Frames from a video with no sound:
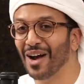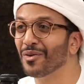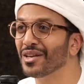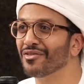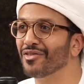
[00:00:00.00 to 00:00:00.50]
I
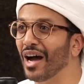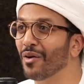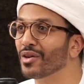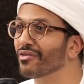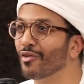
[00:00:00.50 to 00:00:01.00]
would
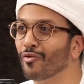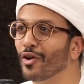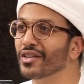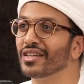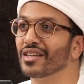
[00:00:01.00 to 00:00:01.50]
have
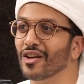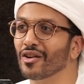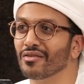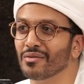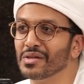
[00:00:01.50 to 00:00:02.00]
avoided a
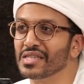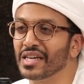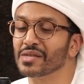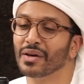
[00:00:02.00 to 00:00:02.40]
lot of the mistakes.